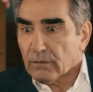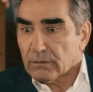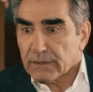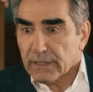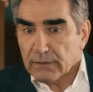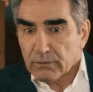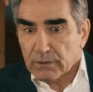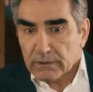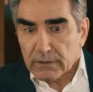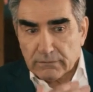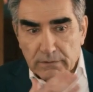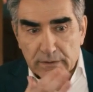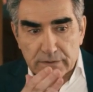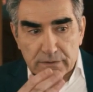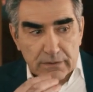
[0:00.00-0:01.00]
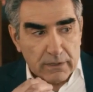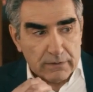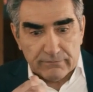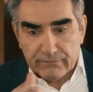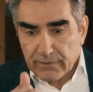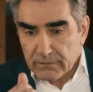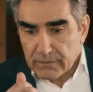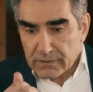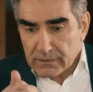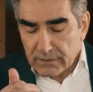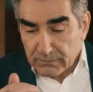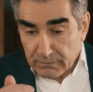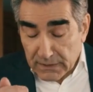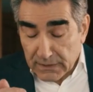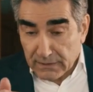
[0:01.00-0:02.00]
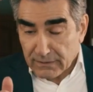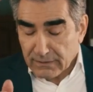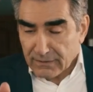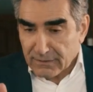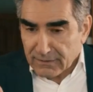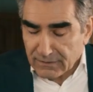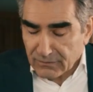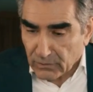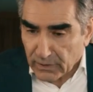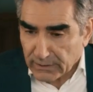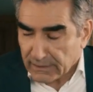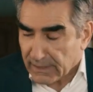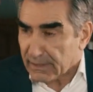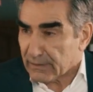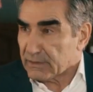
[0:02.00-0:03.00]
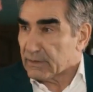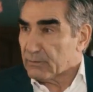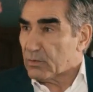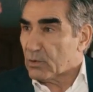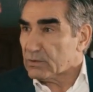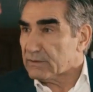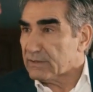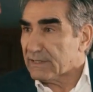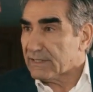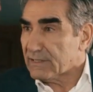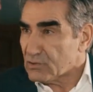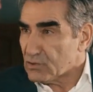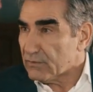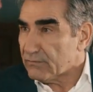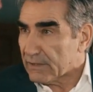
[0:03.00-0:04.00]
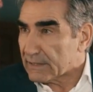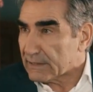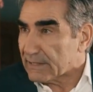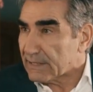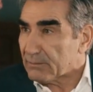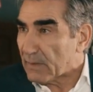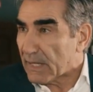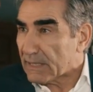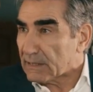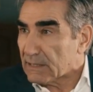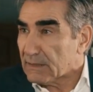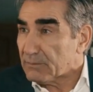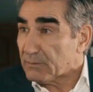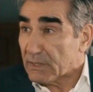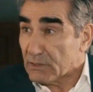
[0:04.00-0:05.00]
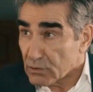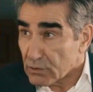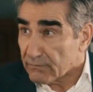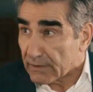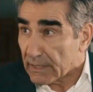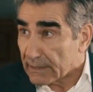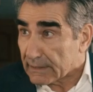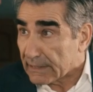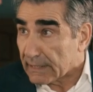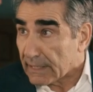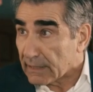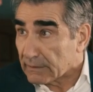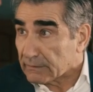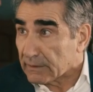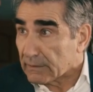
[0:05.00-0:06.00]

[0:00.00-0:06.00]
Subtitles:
Okay, well, let's not focus on me right now. The important thing is you've got to get back up and you've got to get out